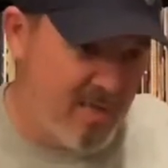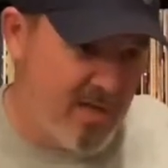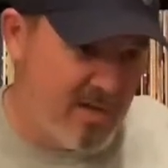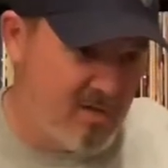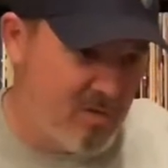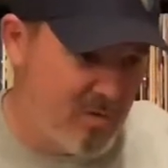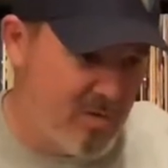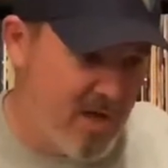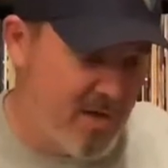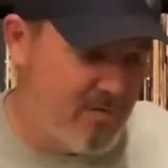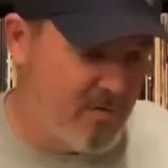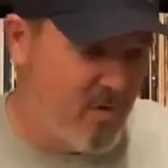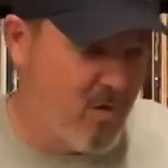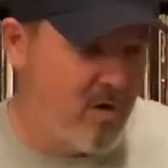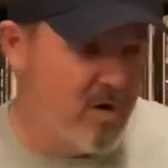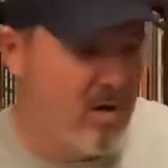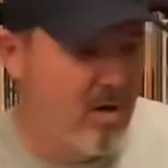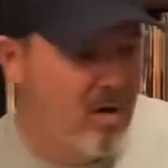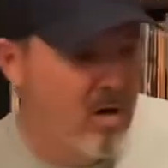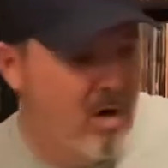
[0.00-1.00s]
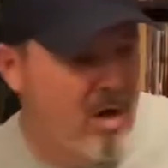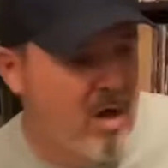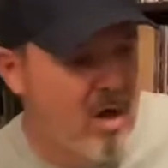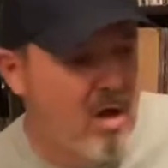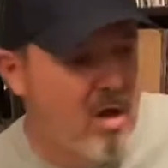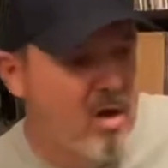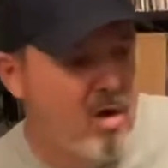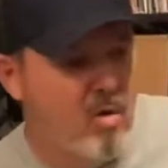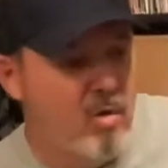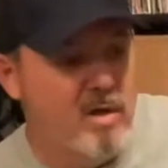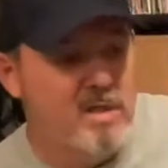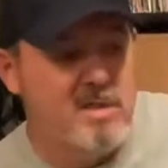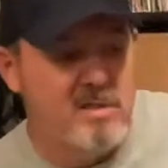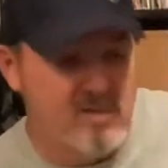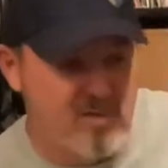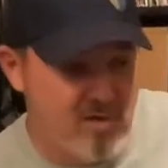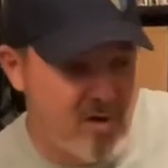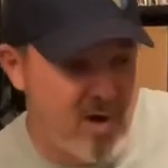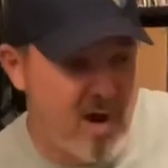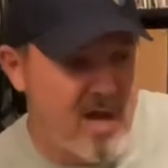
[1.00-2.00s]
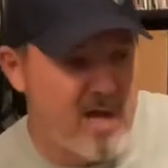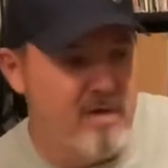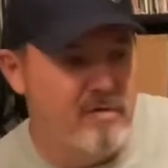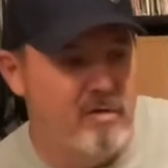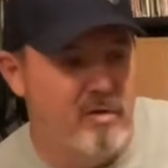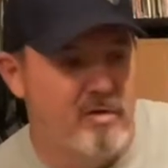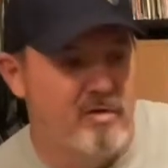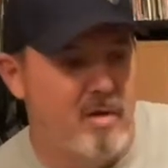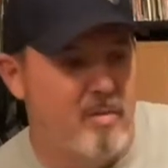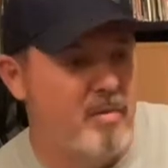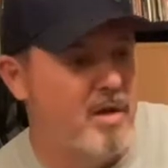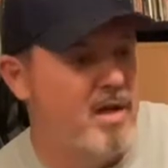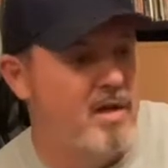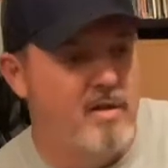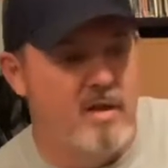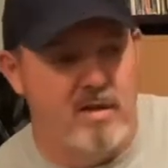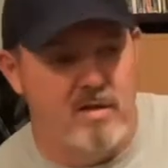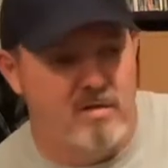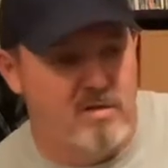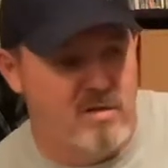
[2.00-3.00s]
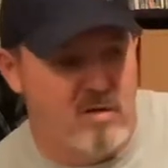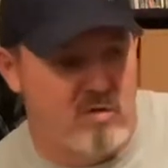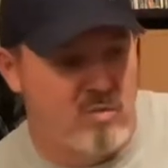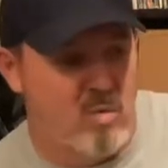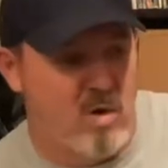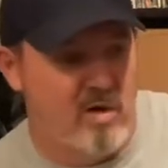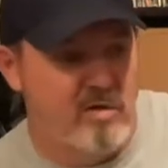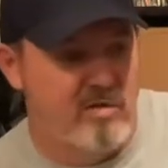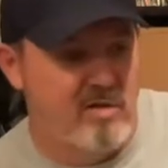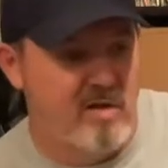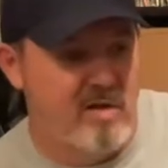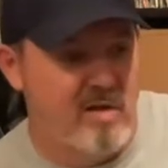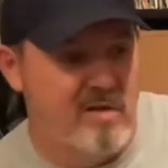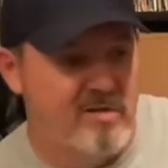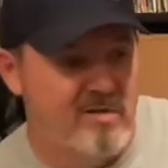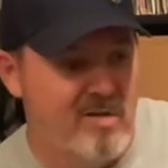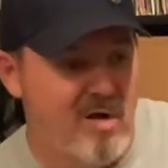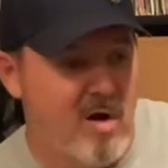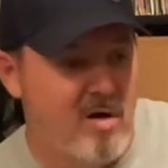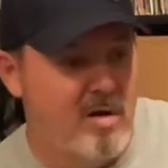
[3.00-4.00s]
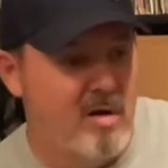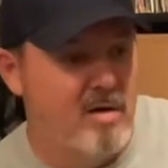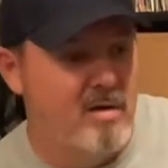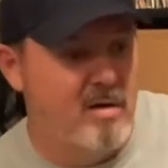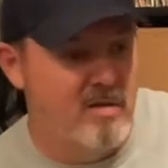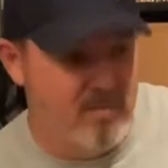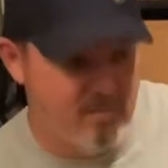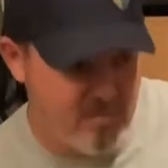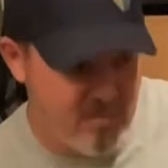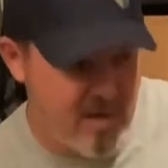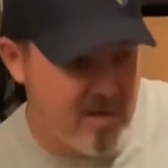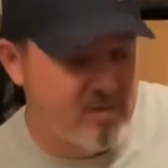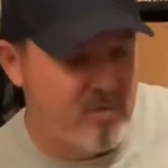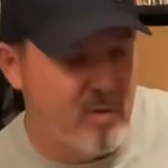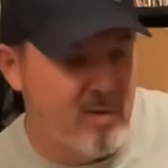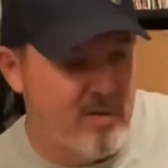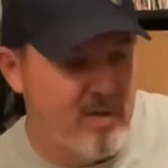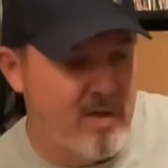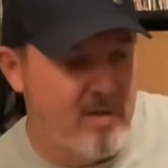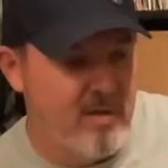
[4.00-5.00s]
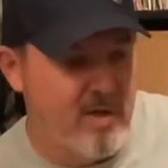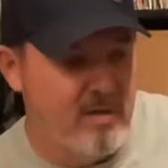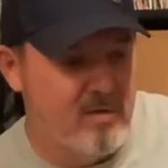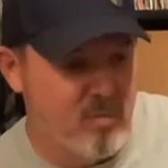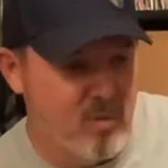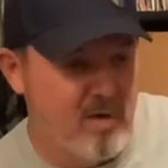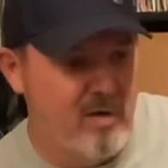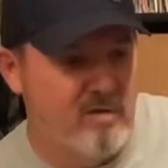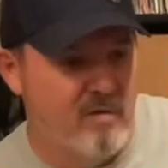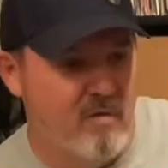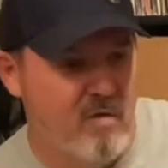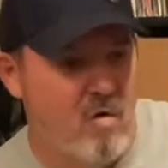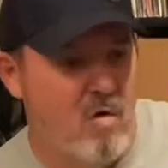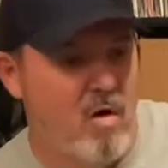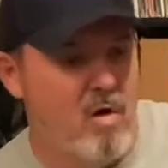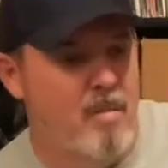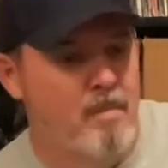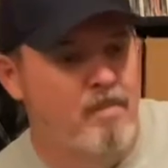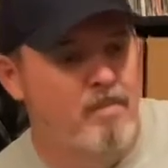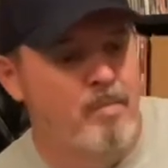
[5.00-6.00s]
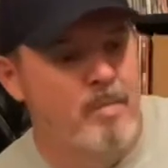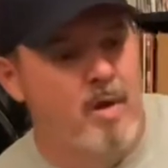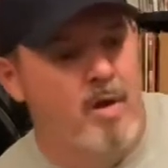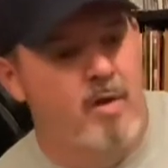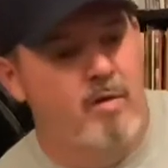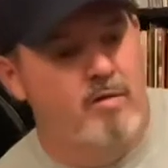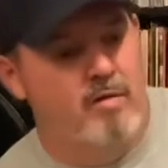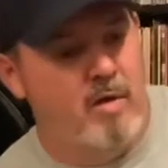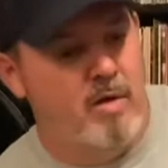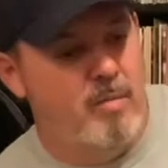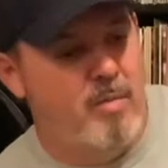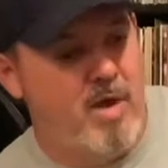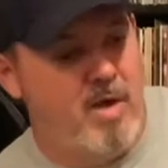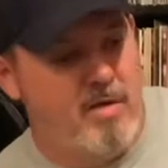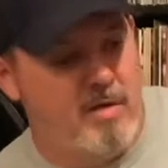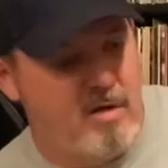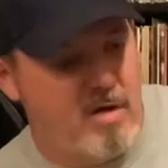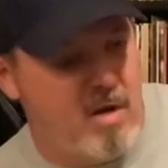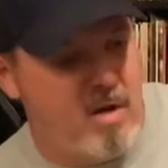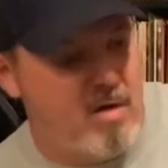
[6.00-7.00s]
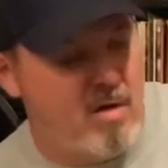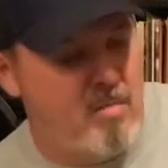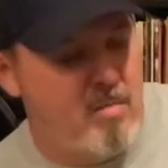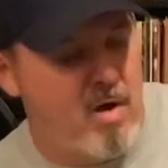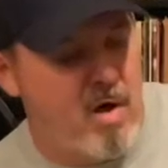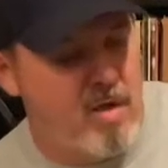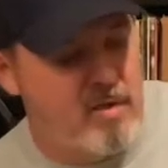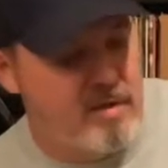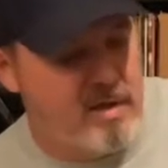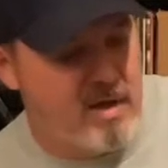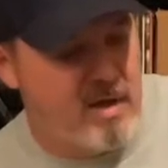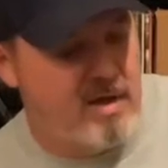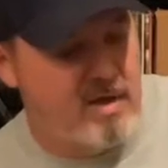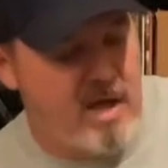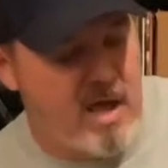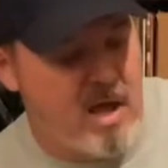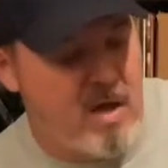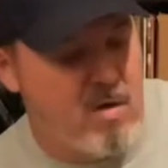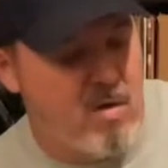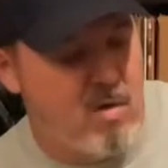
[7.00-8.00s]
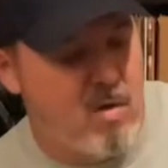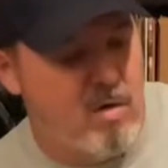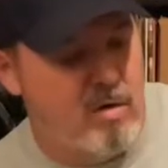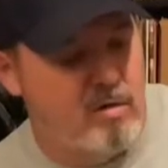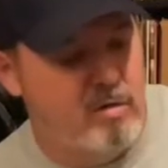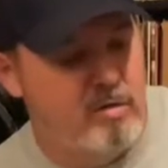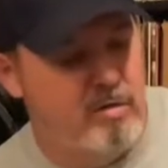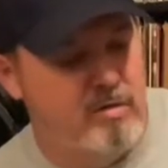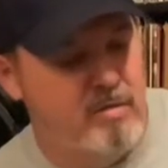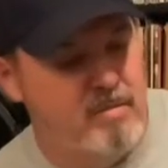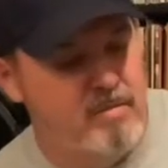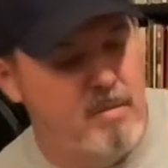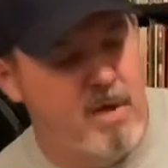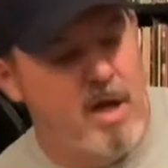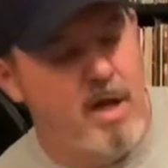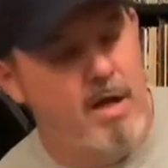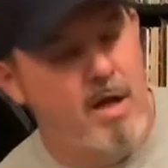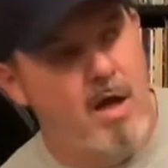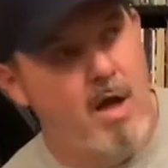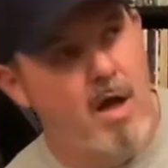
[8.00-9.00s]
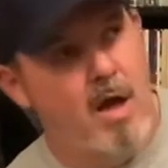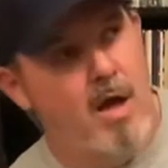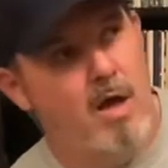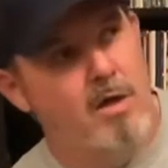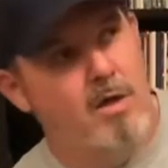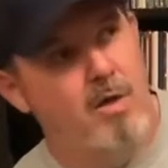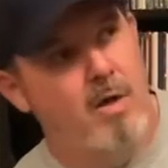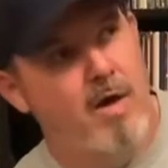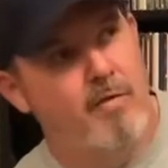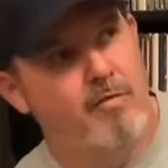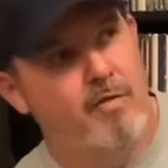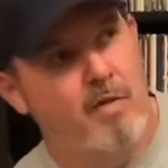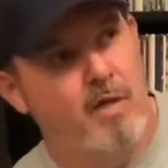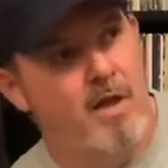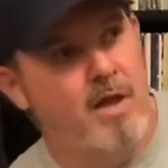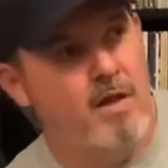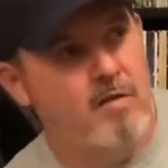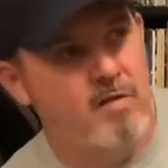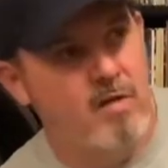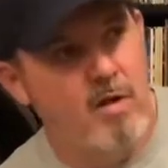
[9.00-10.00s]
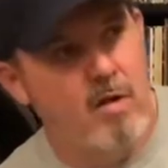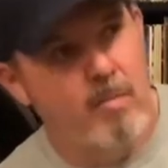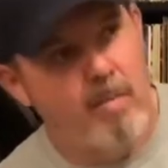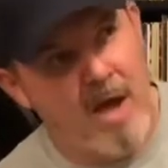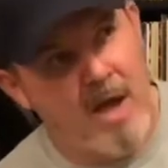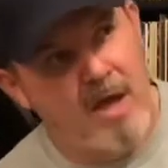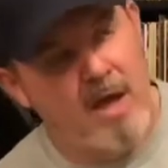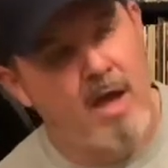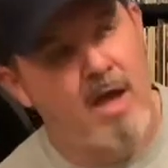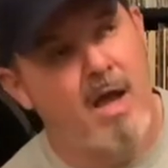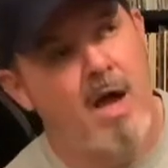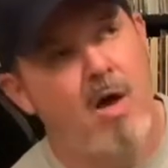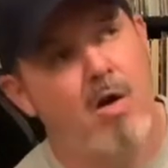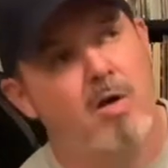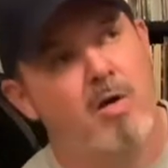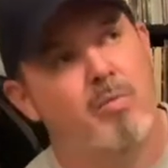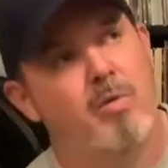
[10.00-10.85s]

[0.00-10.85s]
They do that for you, which is great for somebody that just wants to get started. That's what it's for. So you pay the $1 a month, get Acorns, and you have to link it to your bank account.